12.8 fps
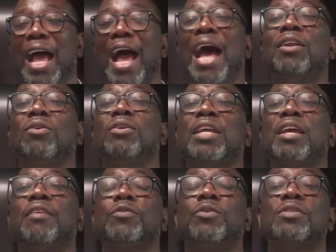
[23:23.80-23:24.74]
I don't
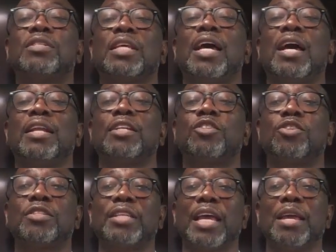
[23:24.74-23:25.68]
care if you sit down at
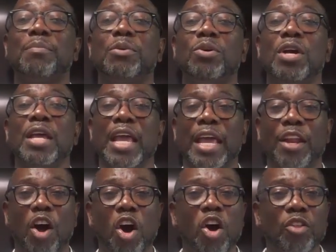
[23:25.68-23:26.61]
your table and
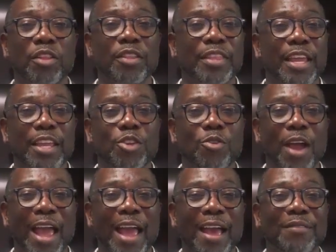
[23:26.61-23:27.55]
all the thing you
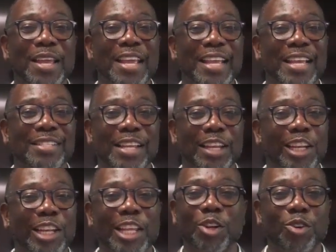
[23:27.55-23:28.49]
have is a
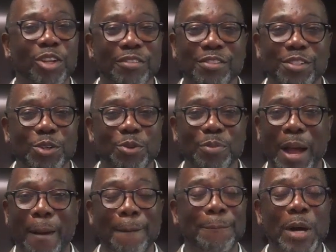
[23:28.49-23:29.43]
lentil of soup,
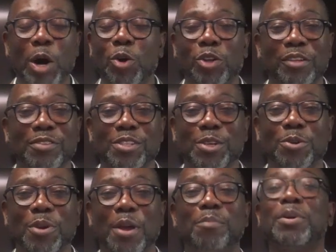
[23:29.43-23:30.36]
a bowl of
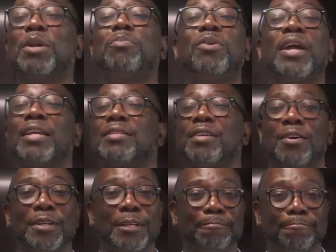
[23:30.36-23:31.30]
soup, put a praise on
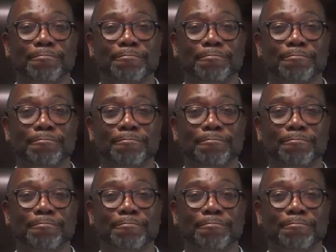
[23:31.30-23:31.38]
it.